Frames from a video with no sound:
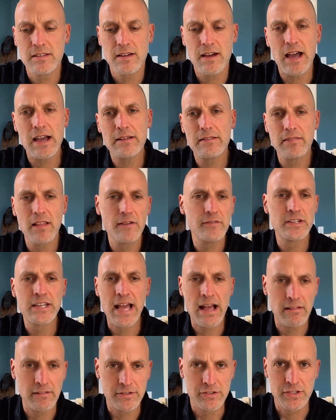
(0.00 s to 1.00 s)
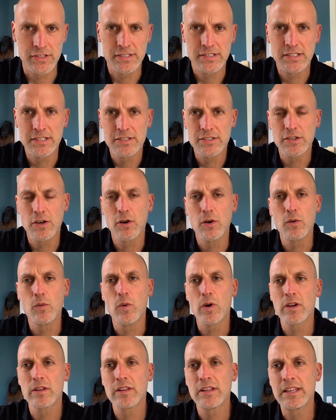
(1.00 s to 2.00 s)
I love analogies. And so
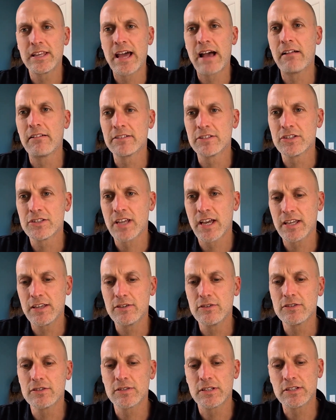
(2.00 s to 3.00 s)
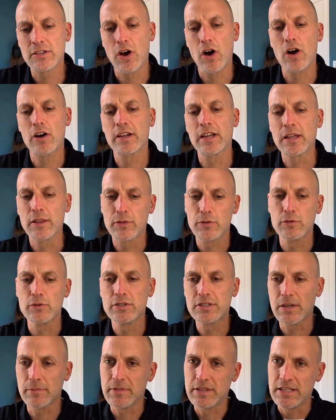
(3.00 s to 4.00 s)
one of the analogies I use in talking through
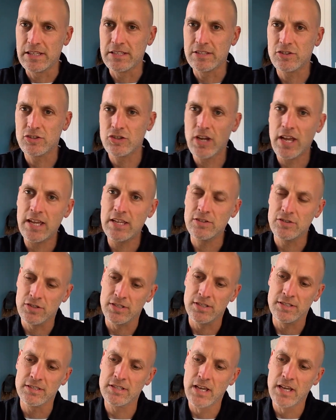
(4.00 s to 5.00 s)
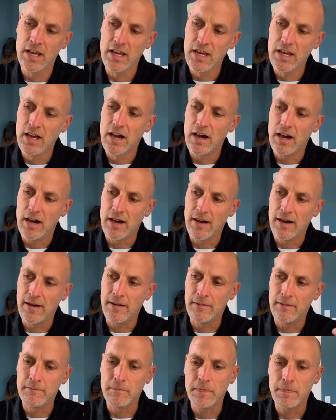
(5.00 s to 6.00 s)
some of these changes
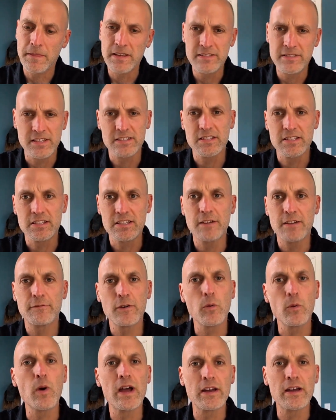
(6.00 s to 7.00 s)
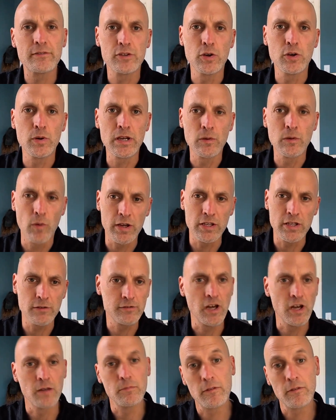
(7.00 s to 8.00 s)
is it's a different way of doing what you've
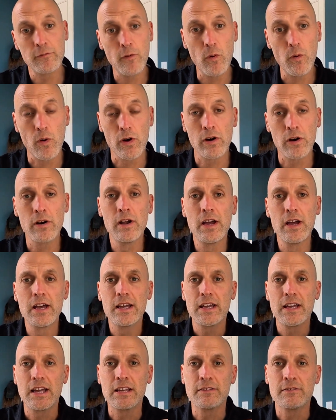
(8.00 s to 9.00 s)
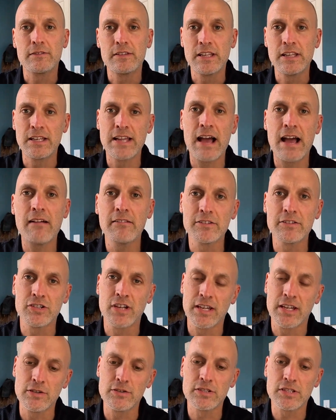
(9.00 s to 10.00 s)
done before. And the analogy
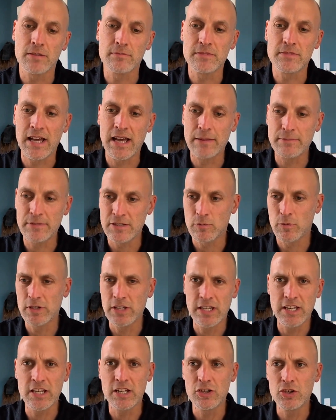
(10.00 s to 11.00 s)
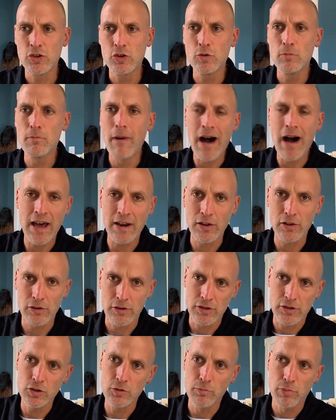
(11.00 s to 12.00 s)
I use sometimes is when you get a new model or
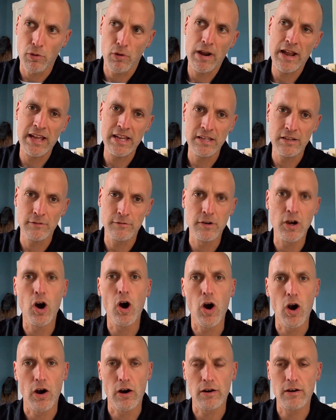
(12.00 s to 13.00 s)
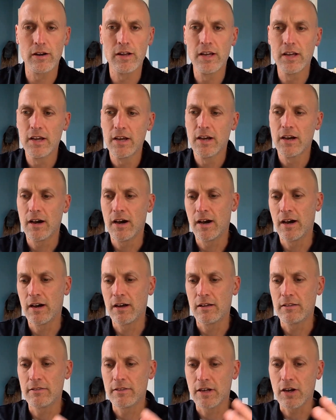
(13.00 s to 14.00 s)
a new brand of car.
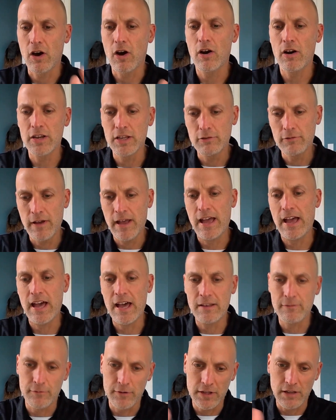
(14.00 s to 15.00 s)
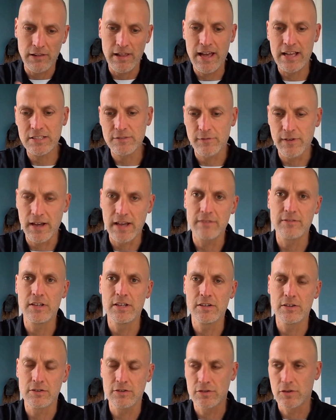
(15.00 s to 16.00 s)
The car you've had for the last 5
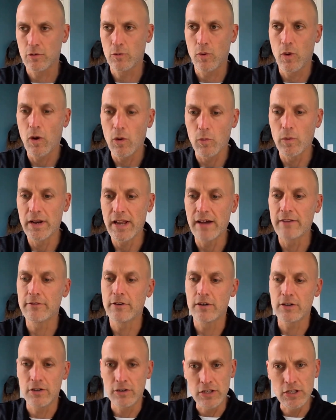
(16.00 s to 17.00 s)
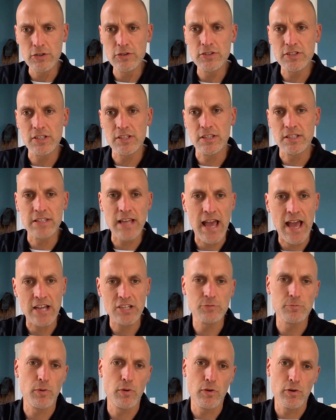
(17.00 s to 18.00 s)
years or whatever, you're used to the
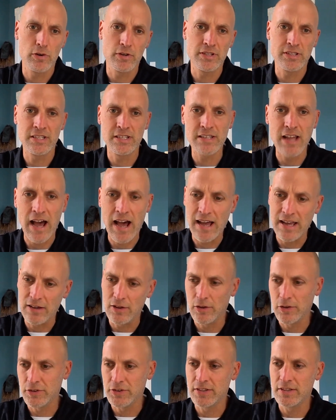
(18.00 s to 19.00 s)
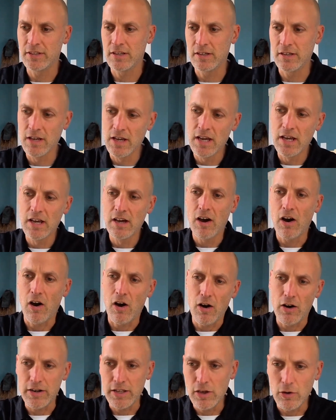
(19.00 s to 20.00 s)
dashboard and the dials and the
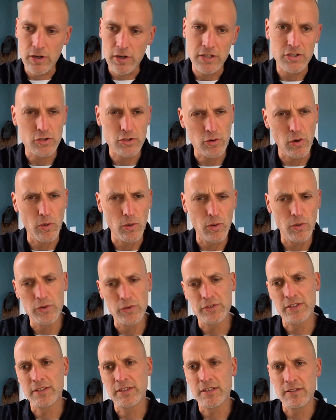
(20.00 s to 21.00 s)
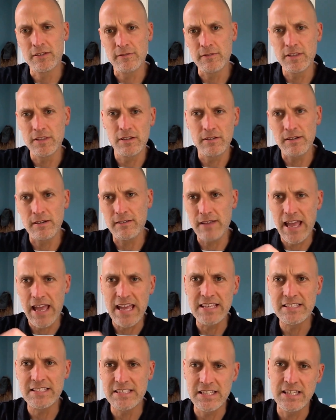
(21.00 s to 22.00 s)
audio controls and the
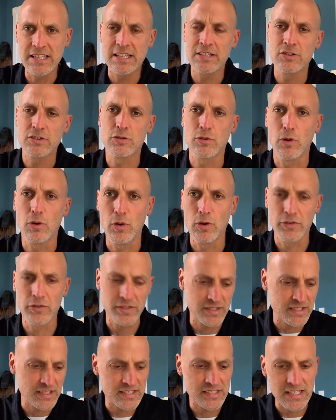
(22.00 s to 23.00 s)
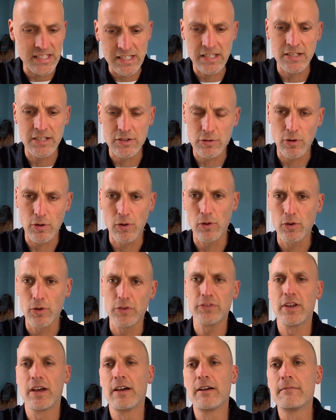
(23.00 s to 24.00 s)
AC controls and the seat
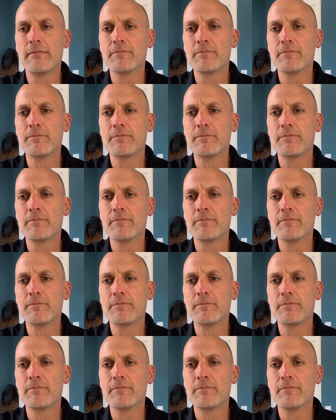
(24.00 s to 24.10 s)
controls.